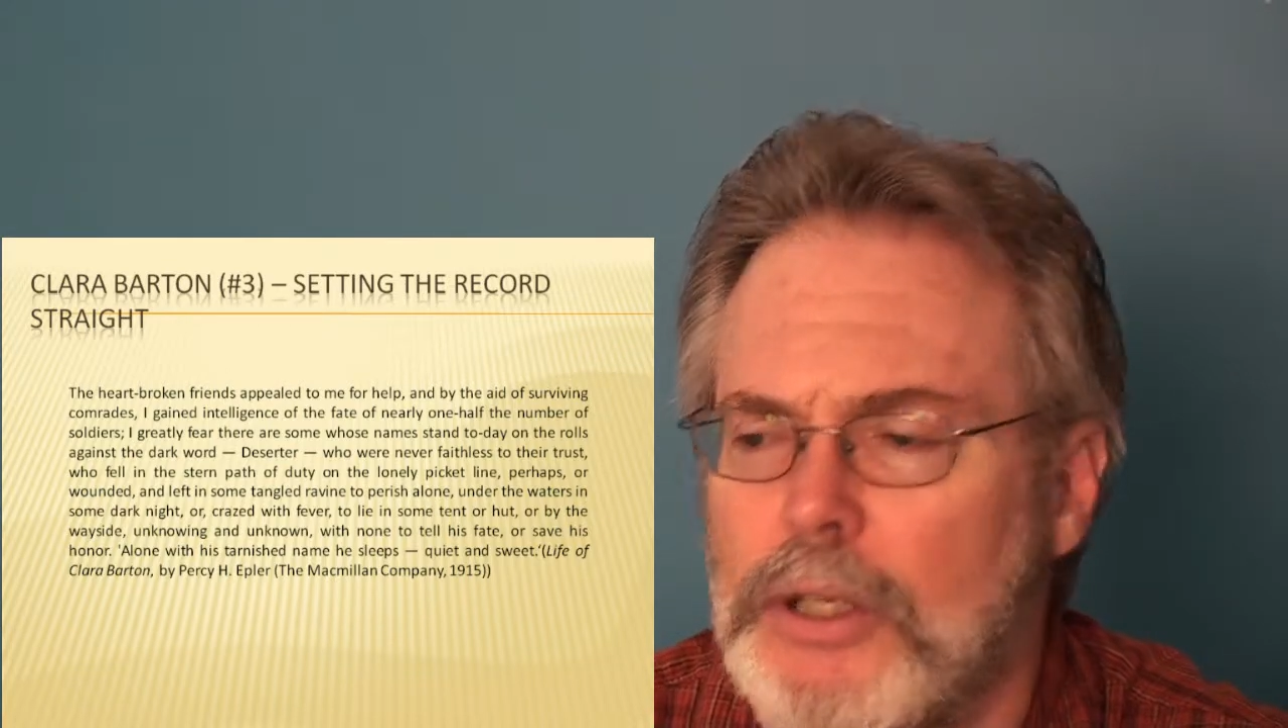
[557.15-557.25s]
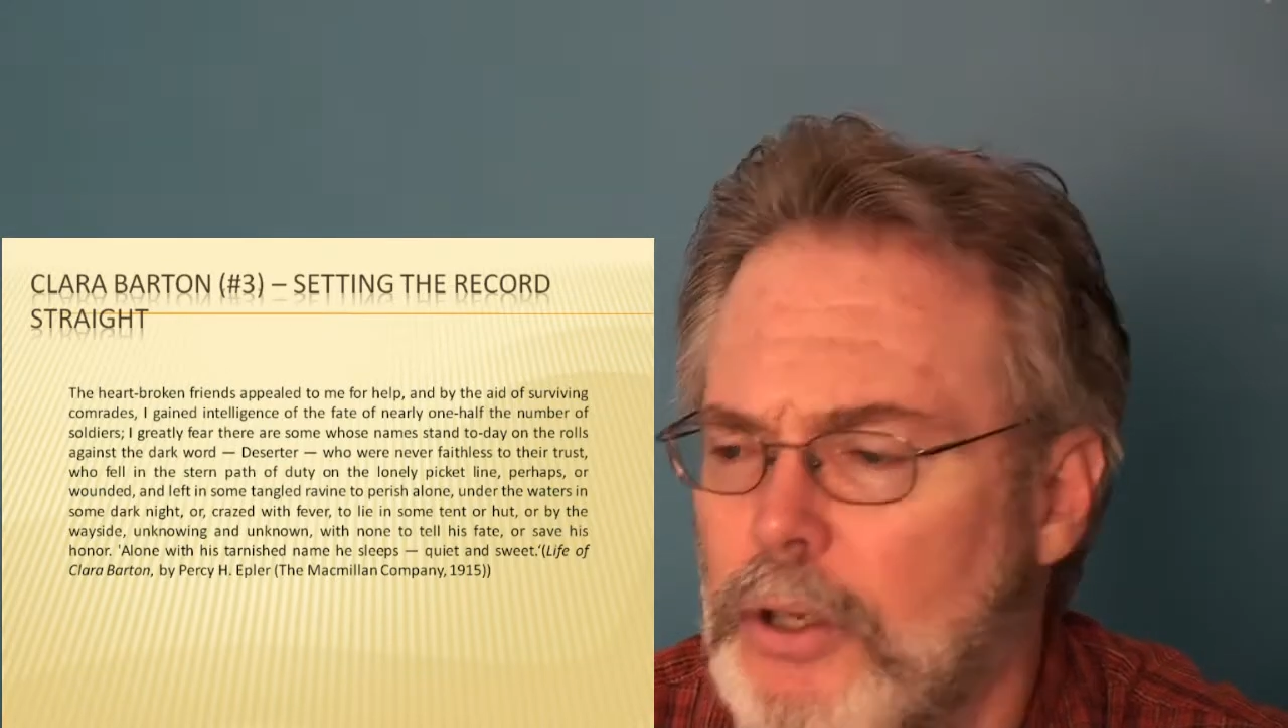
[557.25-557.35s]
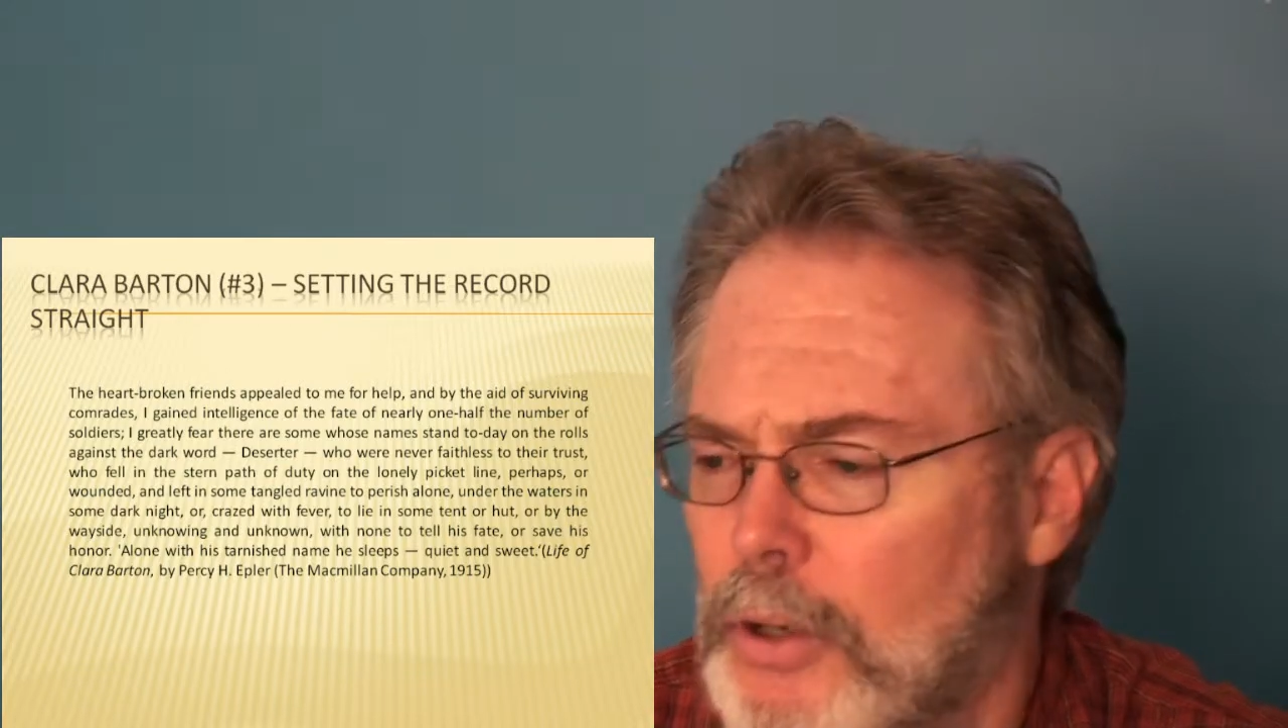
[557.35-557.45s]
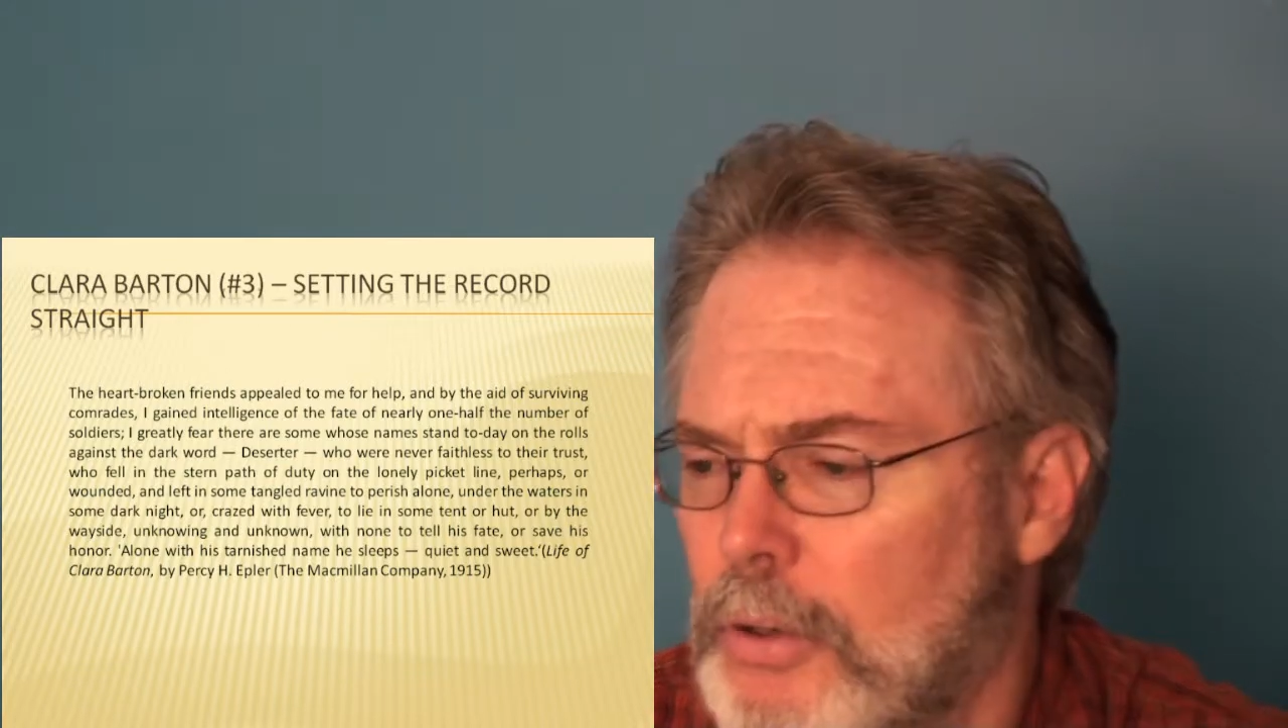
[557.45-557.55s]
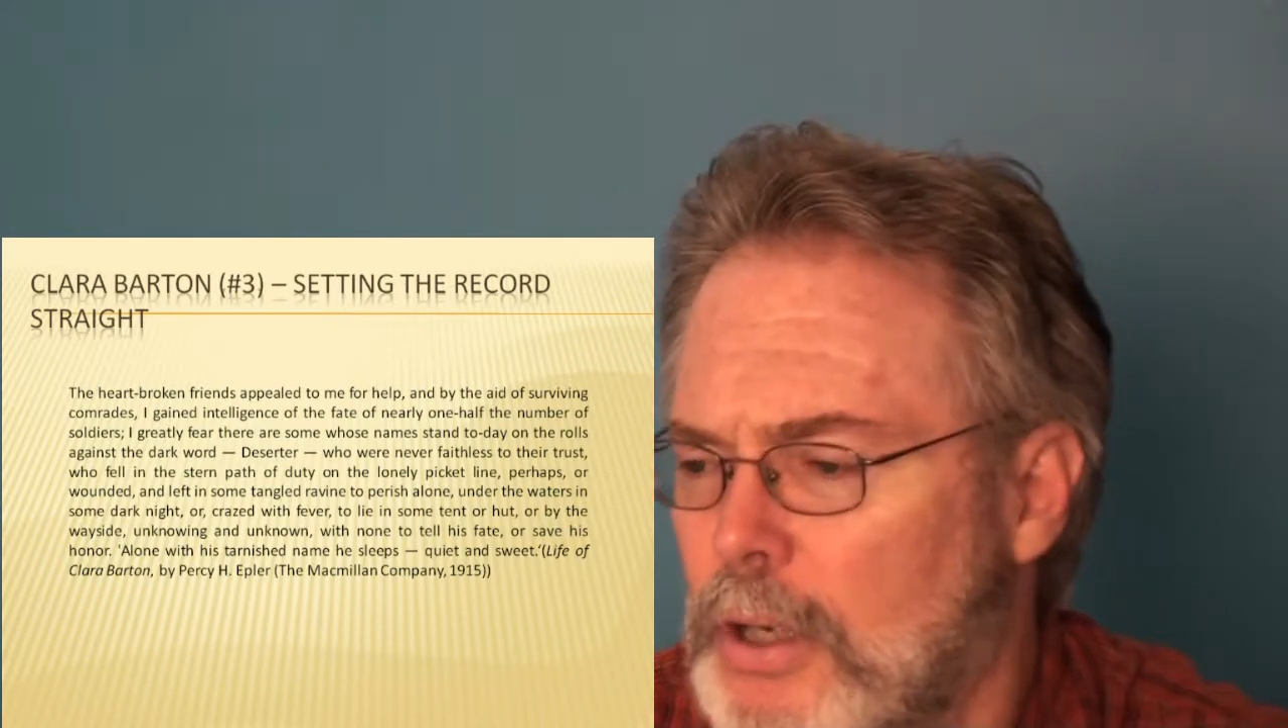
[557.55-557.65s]

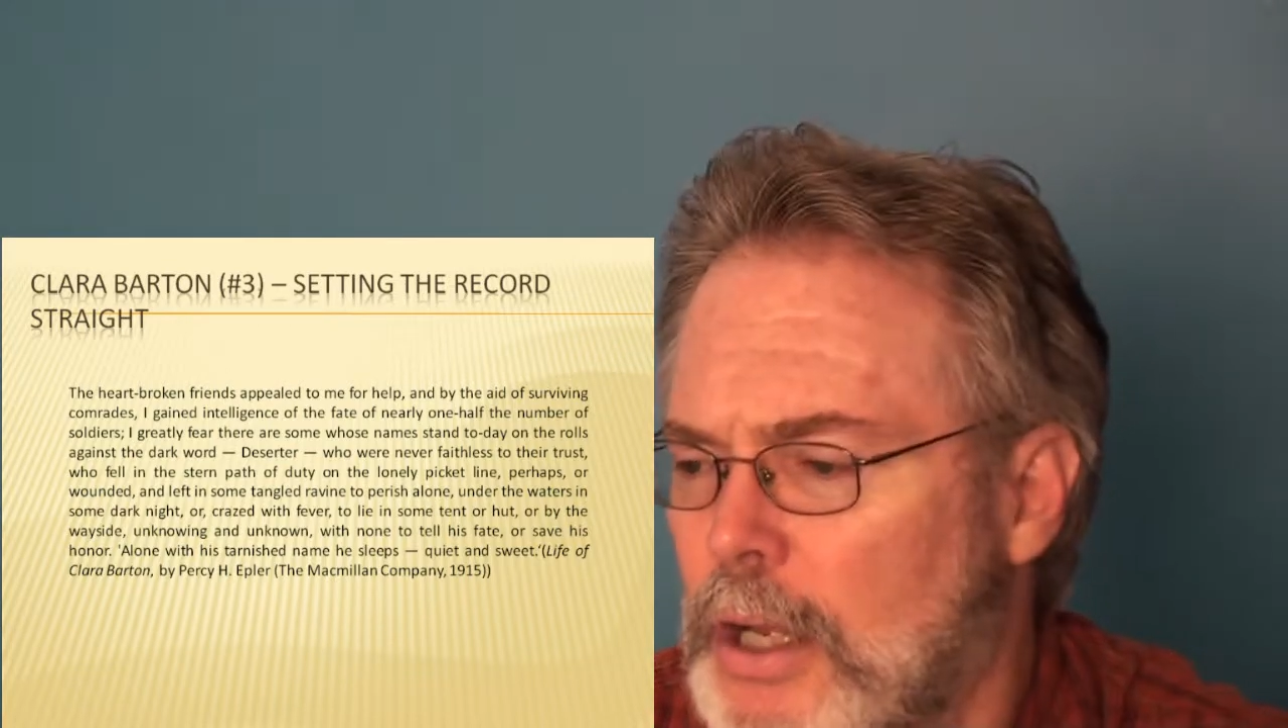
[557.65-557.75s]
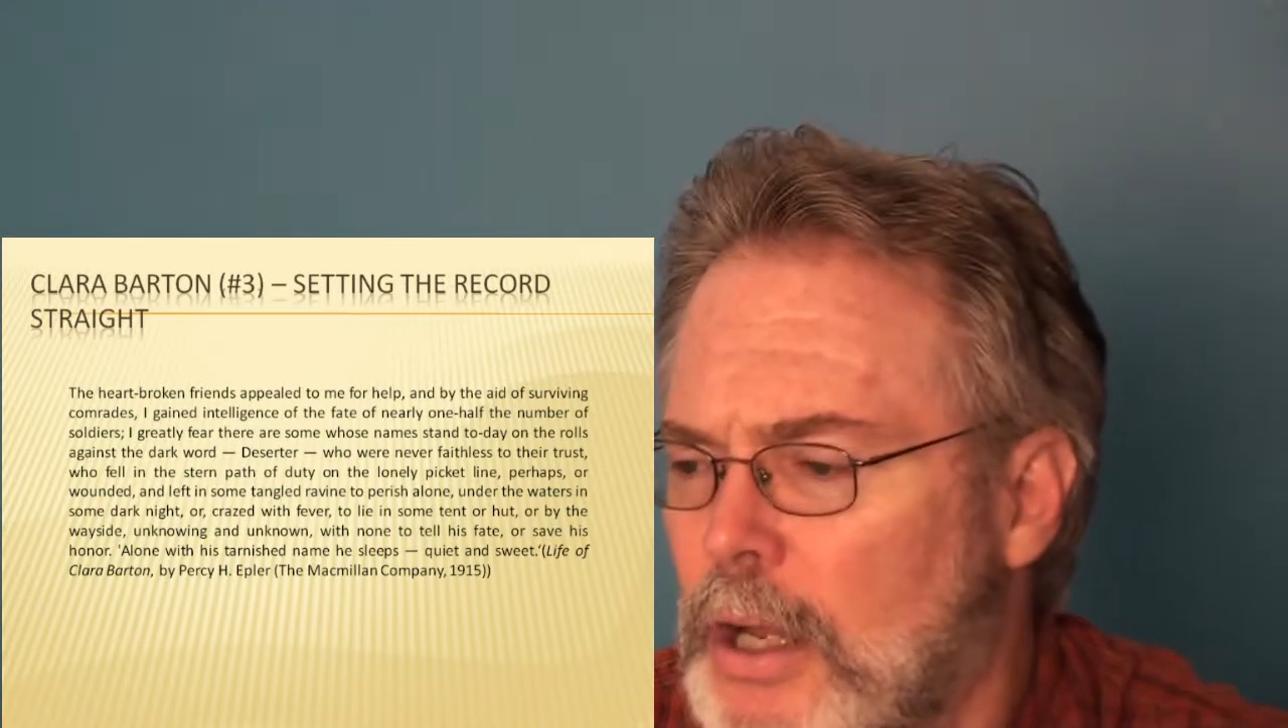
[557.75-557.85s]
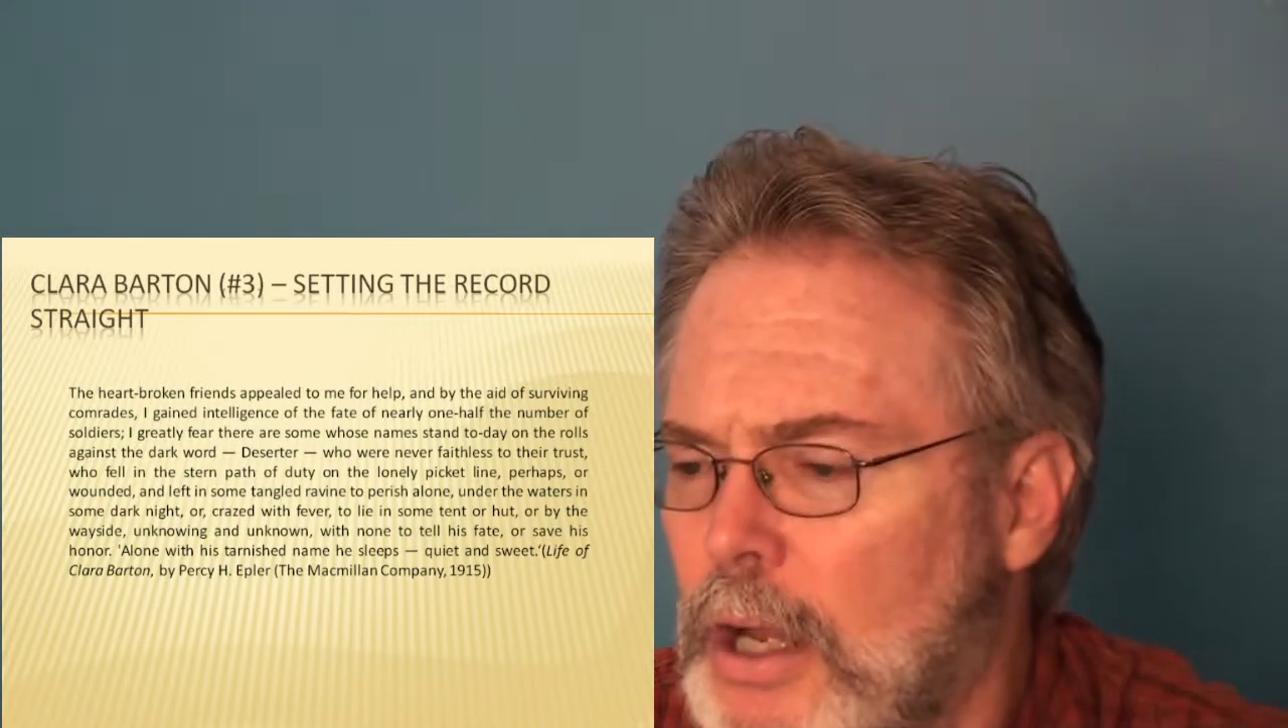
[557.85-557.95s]
alone,